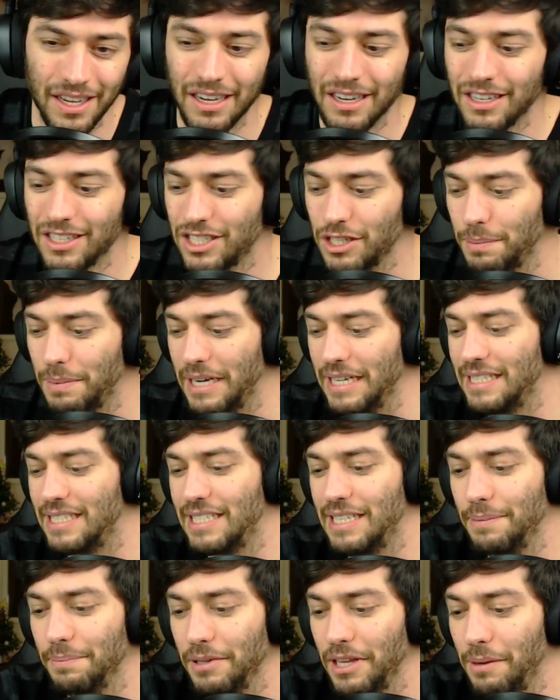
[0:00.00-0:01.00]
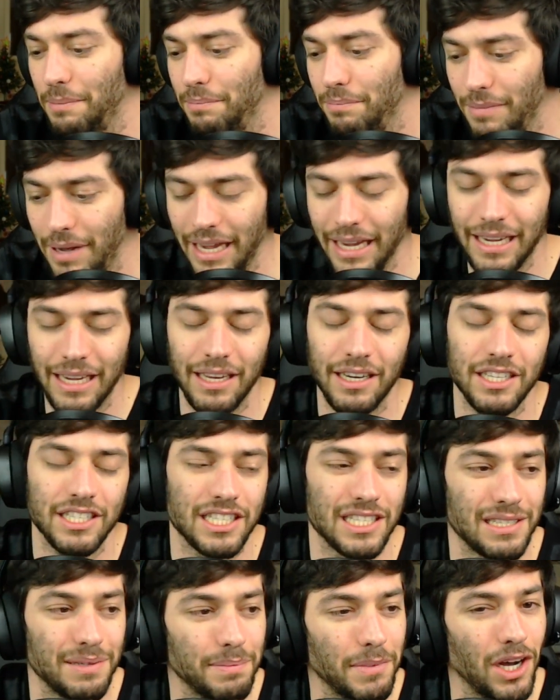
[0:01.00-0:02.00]
So by simply making a
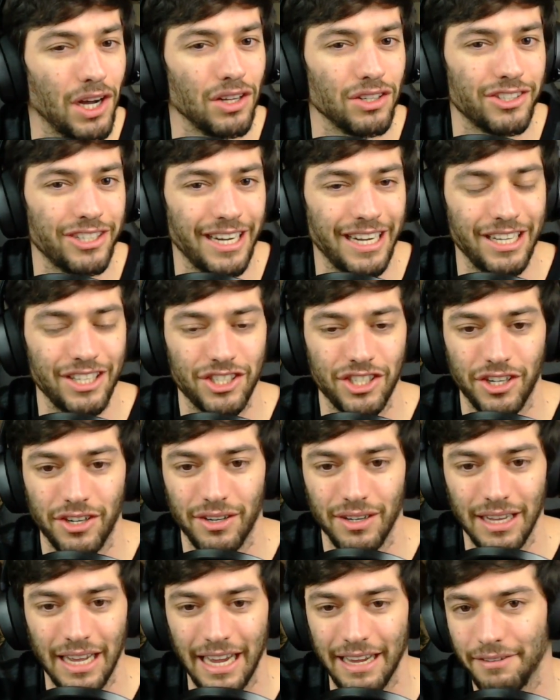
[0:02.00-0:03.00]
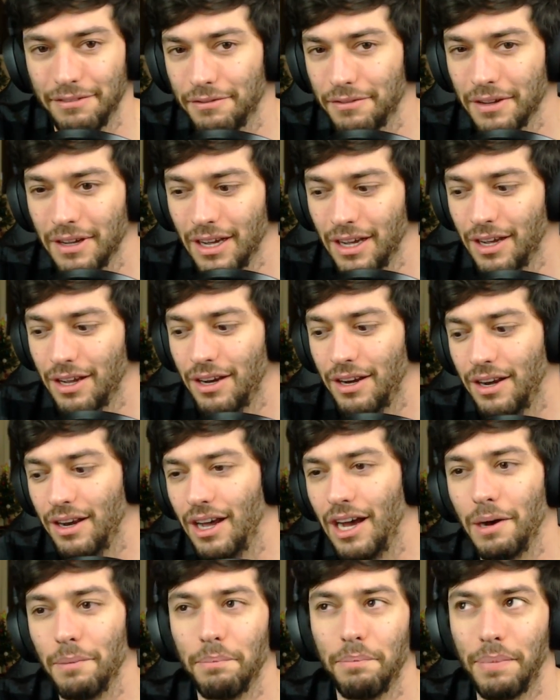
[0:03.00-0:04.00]
small change in your life,
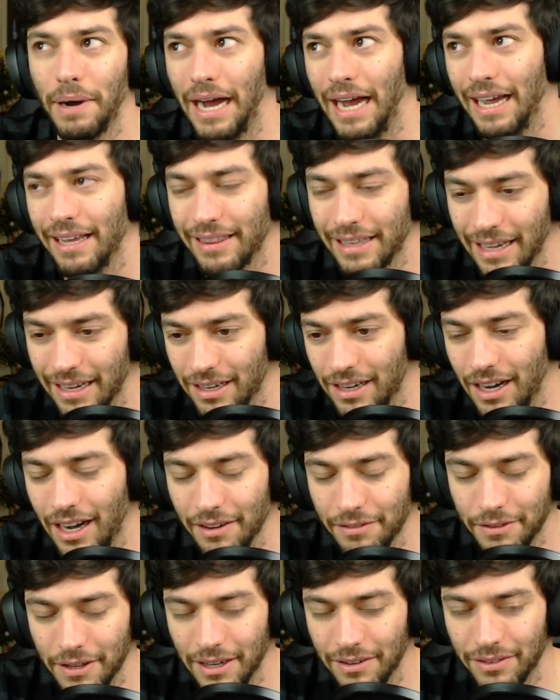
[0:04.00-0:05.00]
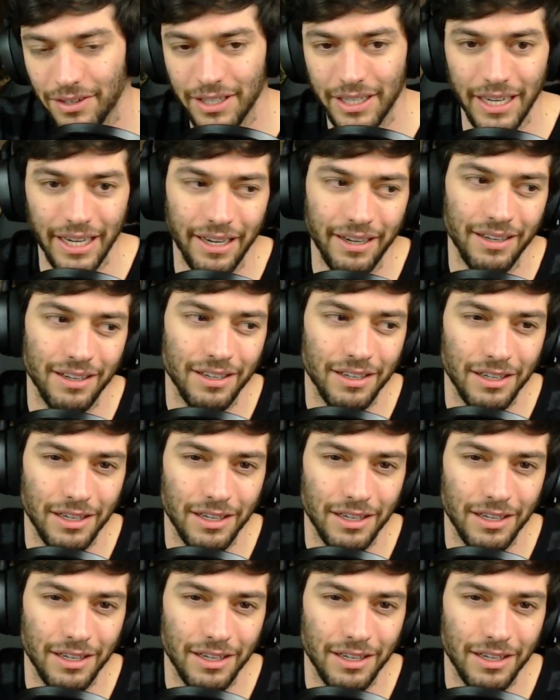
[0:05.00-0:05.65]
not buying that coffee every day,